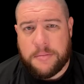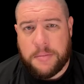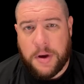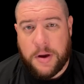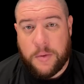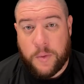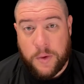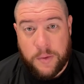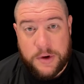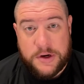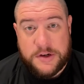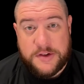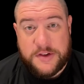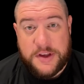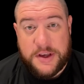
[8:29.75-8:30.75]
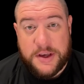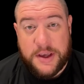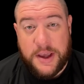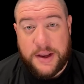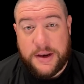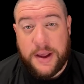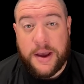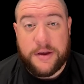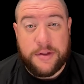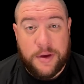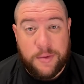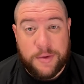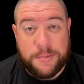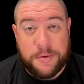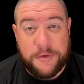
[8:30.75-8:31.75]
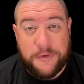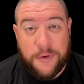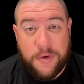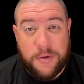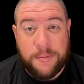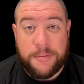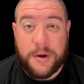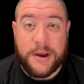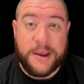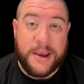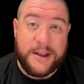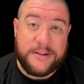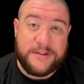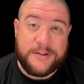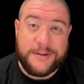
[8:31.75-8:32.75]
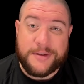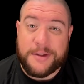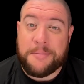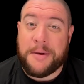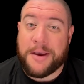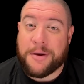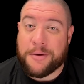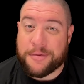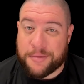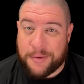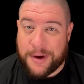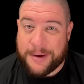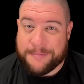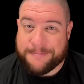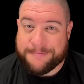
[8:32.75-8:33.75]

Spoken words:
But we wanted to see again how they would perform against the Mako 3.